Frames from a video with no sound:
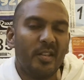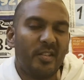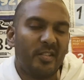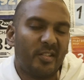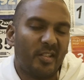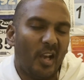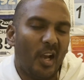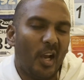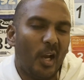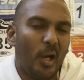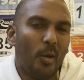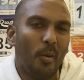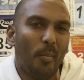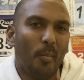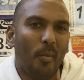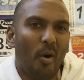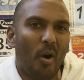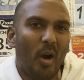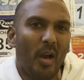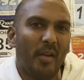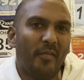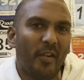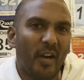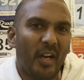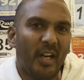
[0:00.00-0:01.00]
So
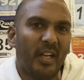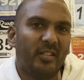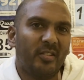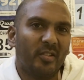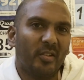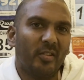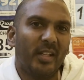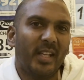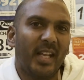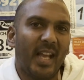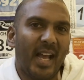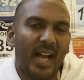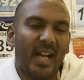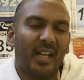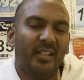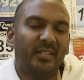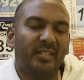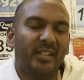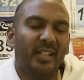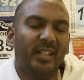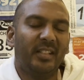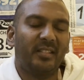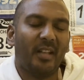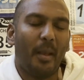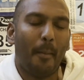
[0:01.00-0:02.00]
my verdict on the
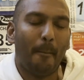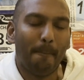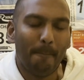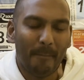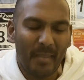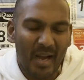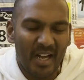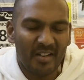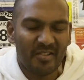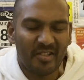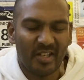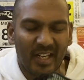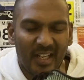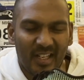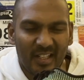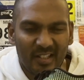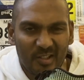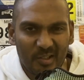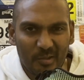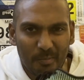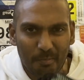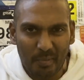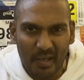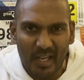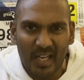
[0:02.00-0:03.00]
Asics Magic
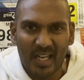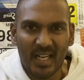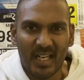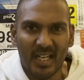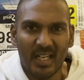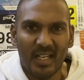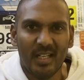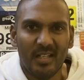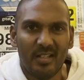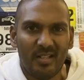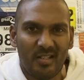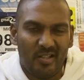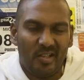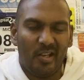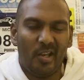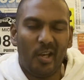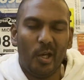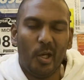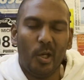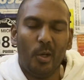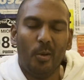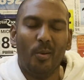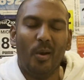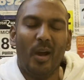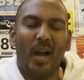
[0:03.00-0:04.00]
Speed
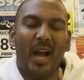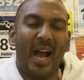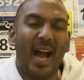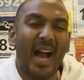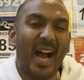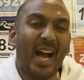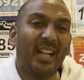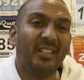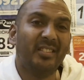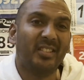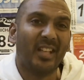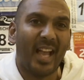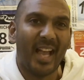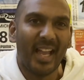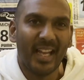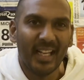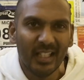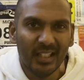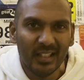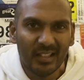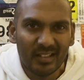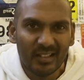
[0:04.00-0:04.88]
2 as a